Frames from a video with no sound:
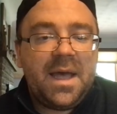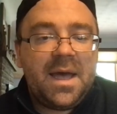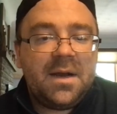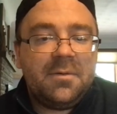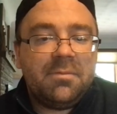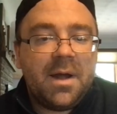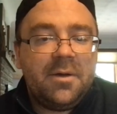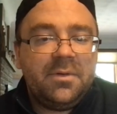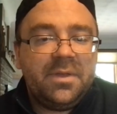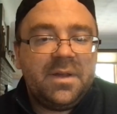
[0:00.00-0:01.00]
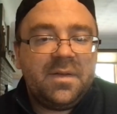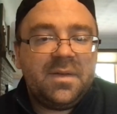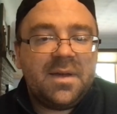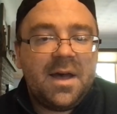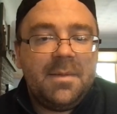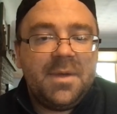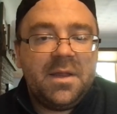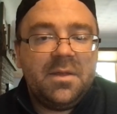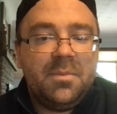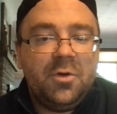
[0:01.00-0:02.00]
at around this time
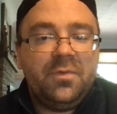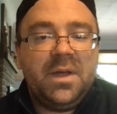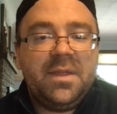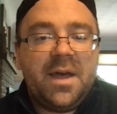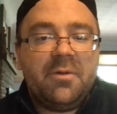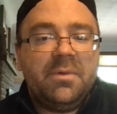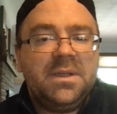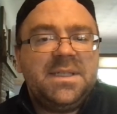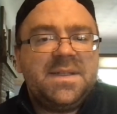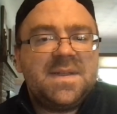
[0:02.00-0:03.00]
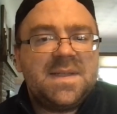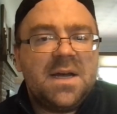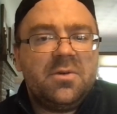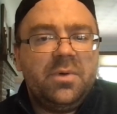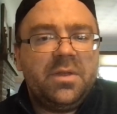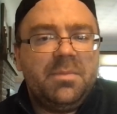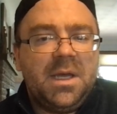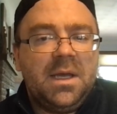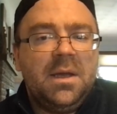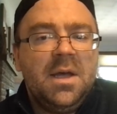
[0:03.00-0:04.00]
in the movie that really stuck with
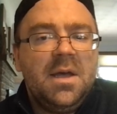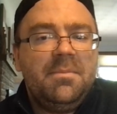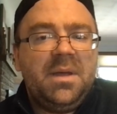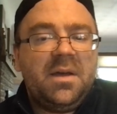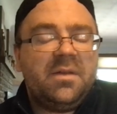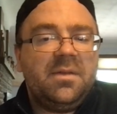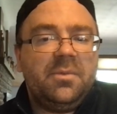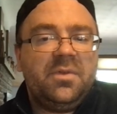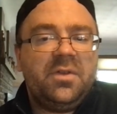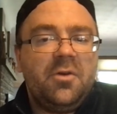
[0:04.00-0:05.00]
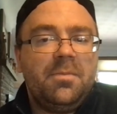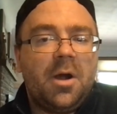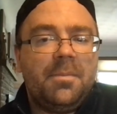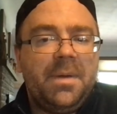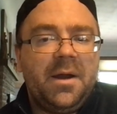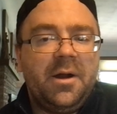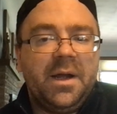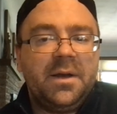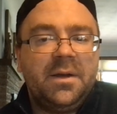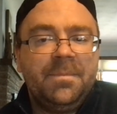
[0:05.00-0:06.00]
me because it was so
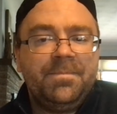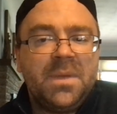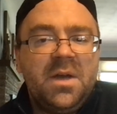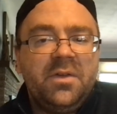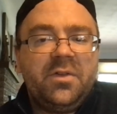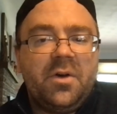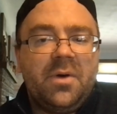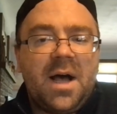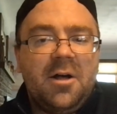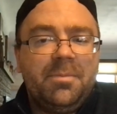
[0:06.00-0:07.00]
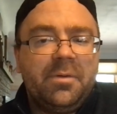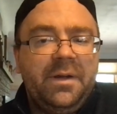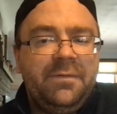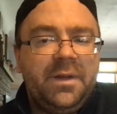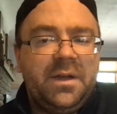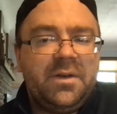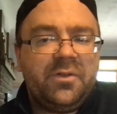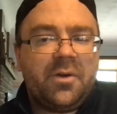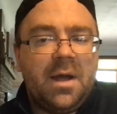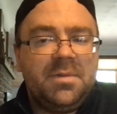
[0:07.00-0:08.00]
barbaric. So I'll briefly
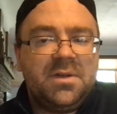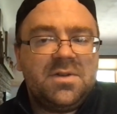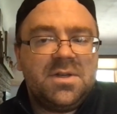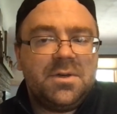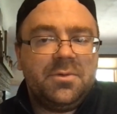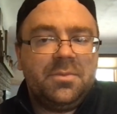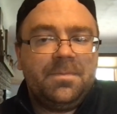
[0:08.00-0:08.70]
describe it to you.